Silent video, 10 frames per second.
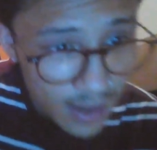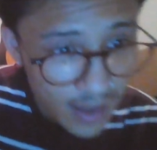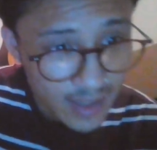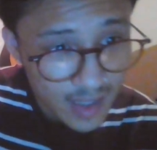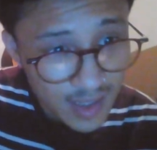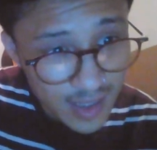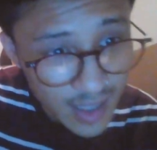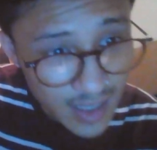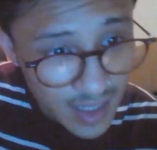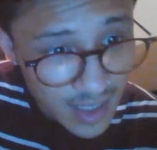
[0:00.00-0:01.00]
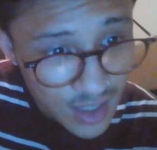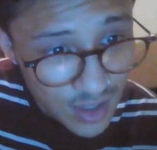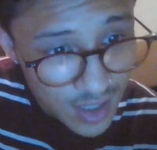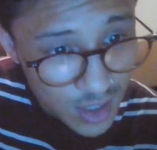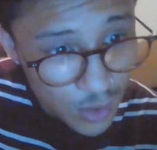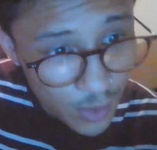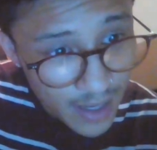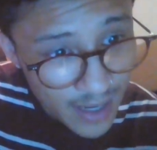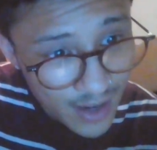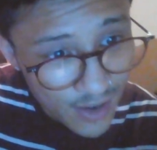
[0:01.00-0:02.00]
It says, listen to the
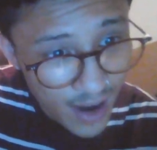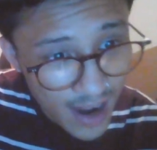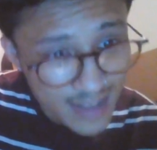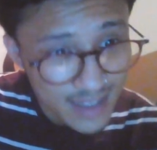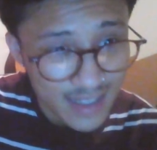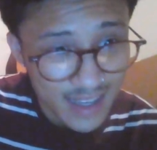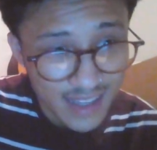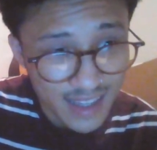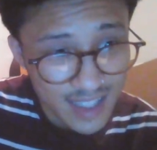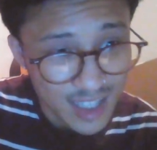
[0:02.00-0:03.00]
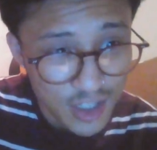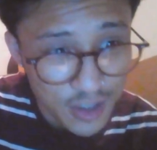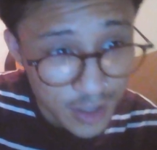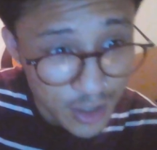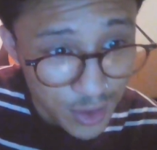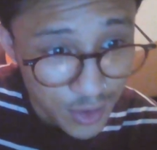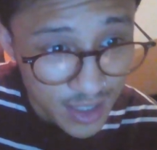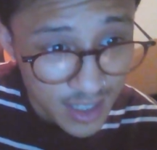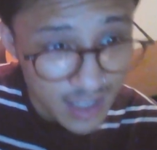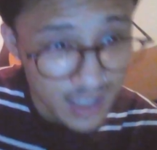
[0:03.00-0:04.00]
swaying grass and listen to the
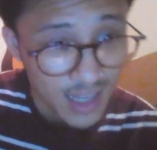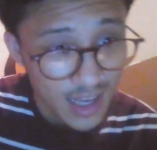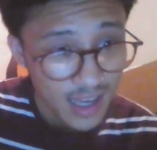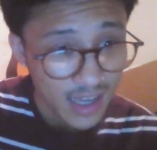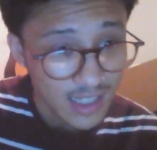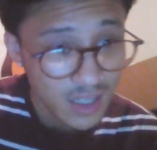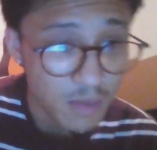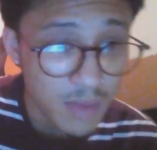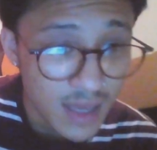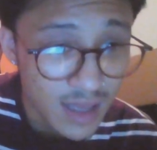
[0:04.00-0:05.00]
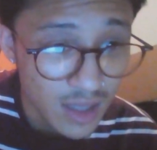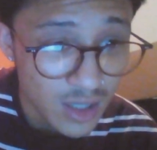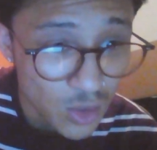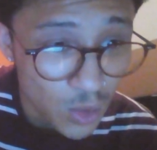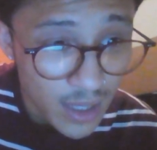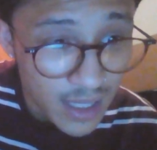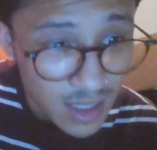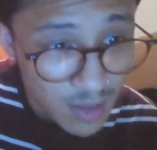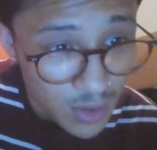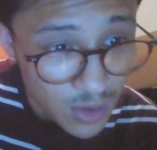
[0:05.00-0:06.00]
trees. To me, the
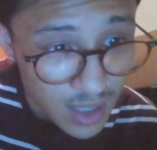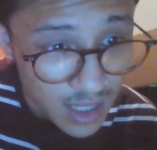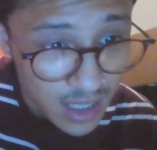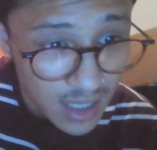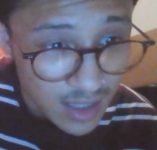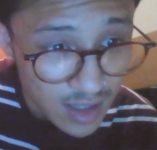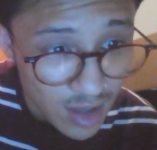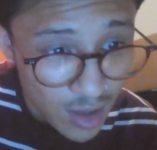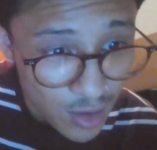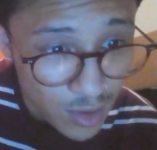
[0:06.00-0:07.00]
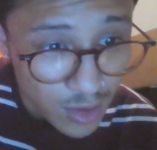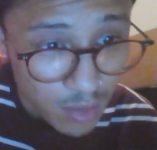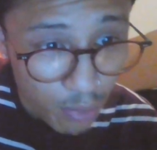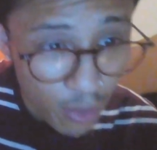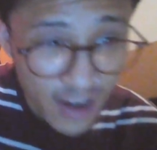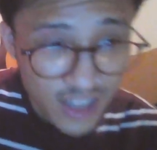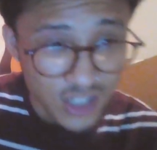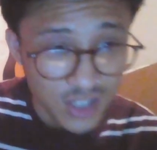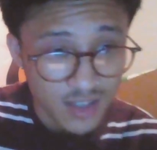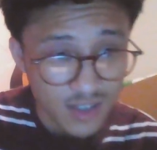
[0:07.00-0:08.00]
sweetest music is those
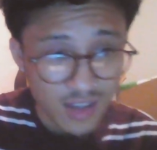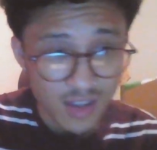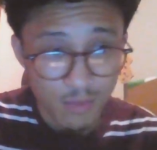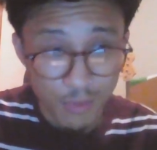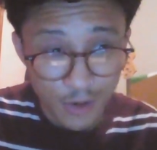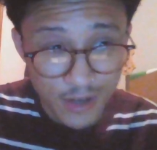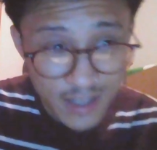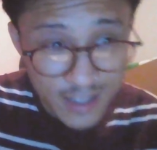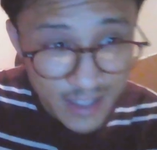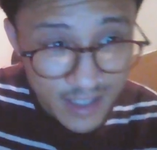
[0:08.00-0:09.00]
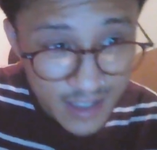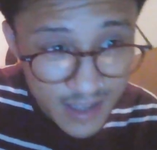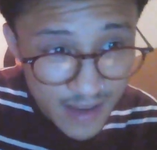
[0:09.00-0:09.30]
branches in the breeze.